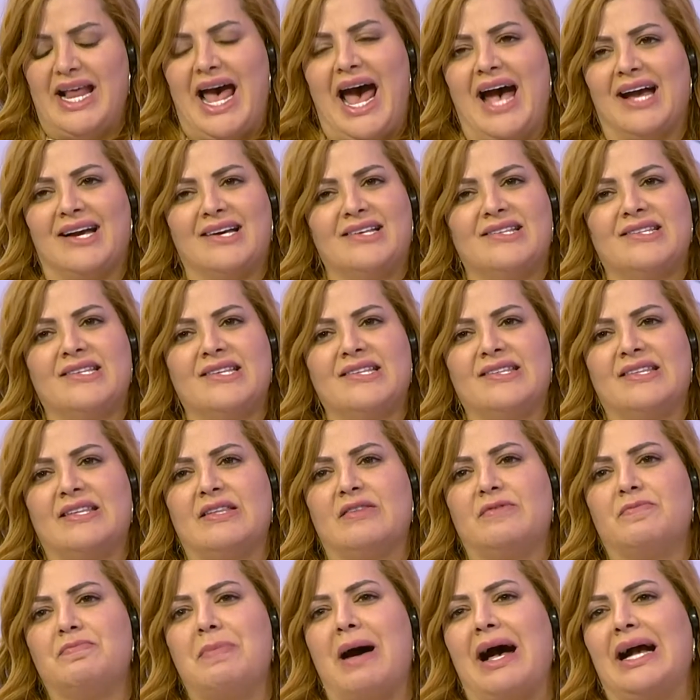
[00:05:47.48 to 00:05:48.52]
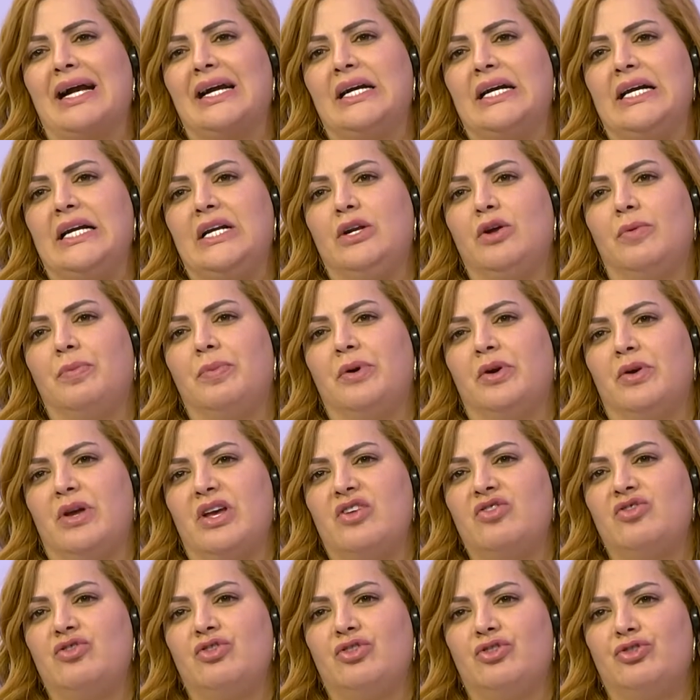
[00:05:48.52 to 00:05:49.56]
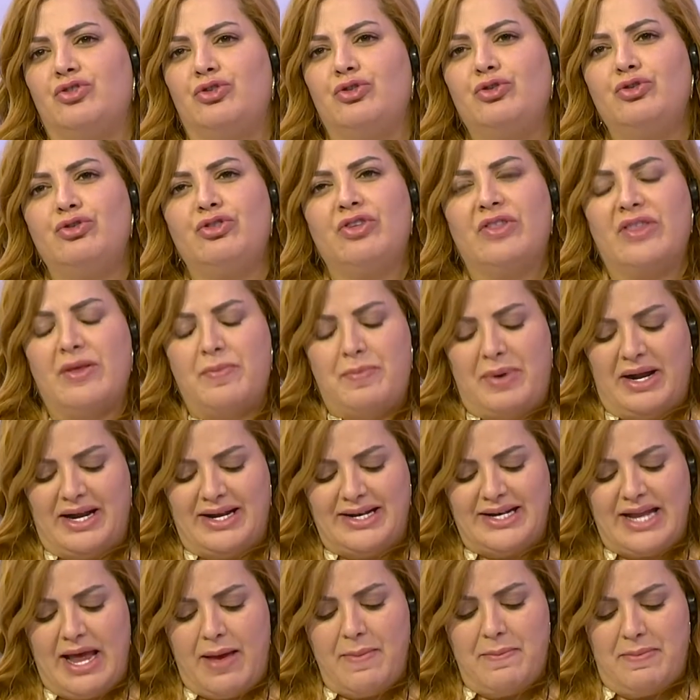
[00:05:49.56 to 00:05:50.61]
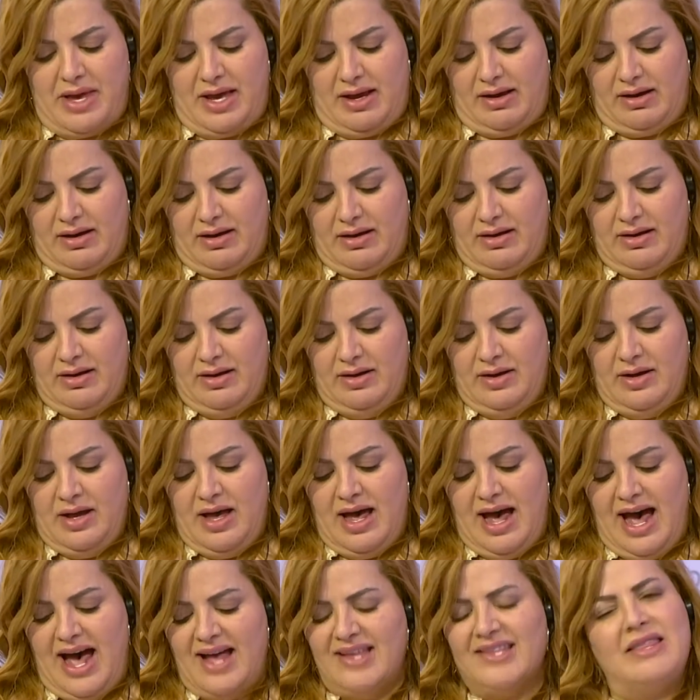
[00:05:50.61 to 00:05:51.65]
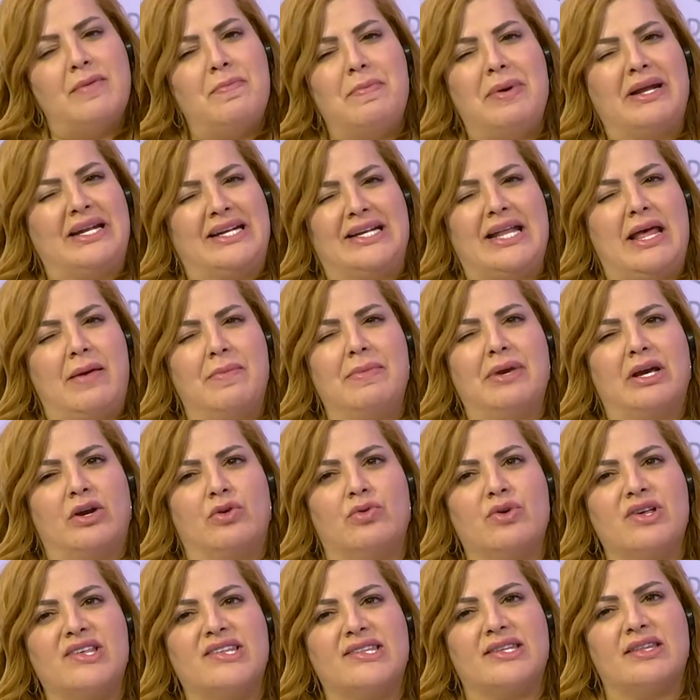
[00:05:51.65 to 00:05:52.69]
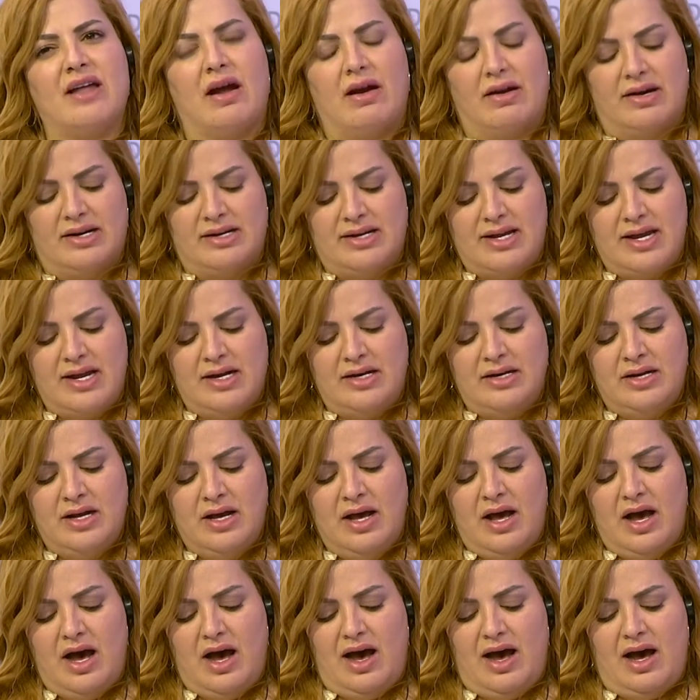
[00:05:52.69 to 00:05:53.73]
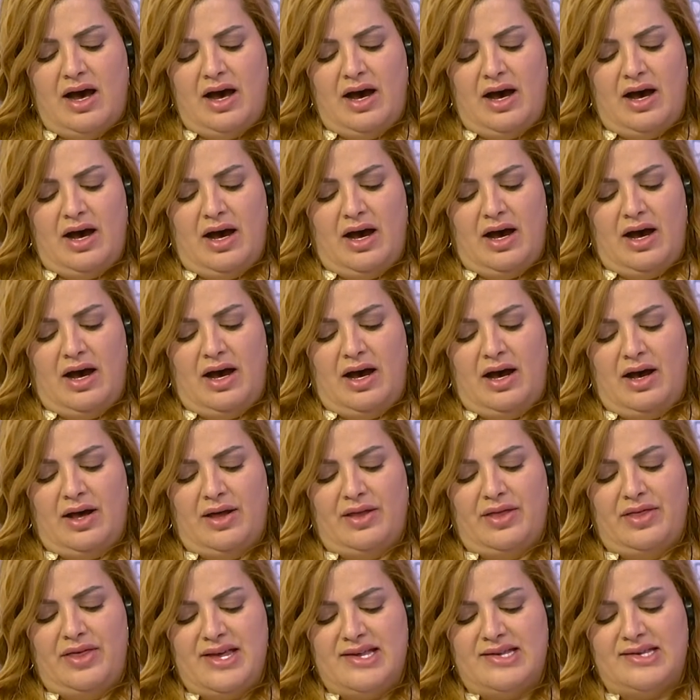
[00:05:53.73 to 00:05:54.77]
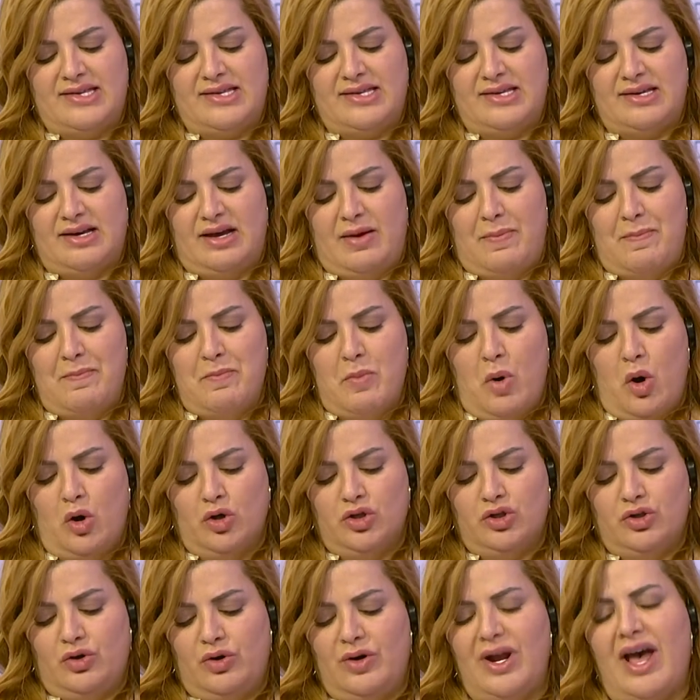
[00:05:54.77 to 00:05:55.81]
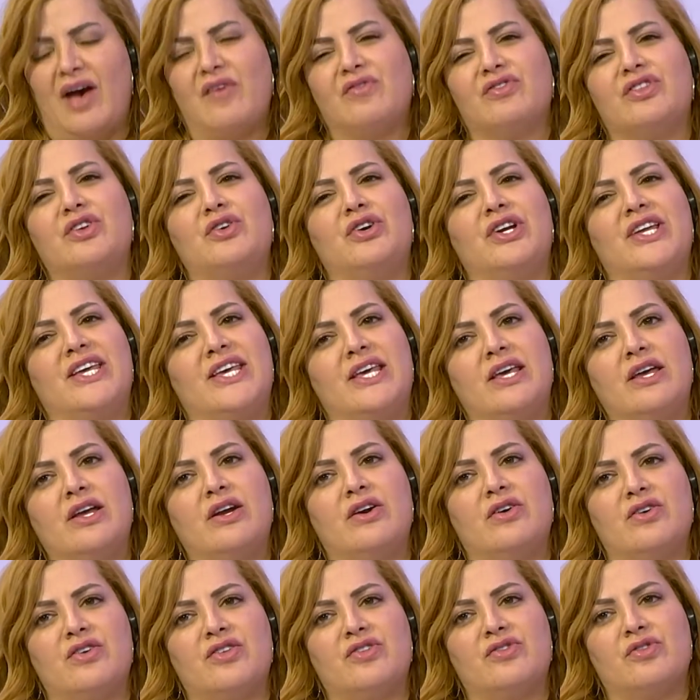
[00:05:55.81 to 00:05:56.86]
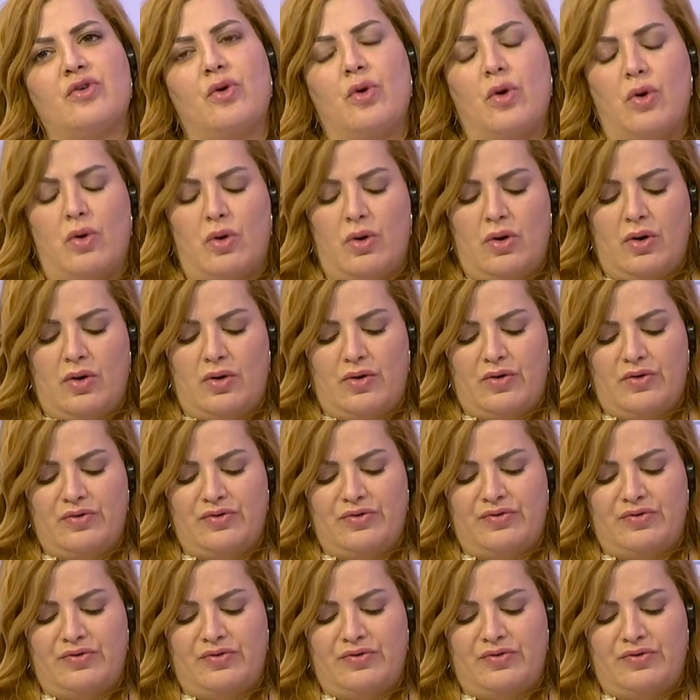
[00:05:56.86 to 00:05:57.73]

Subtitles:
axis is back in operation due to the pandemic. Has the pandemic restarted this motor after years of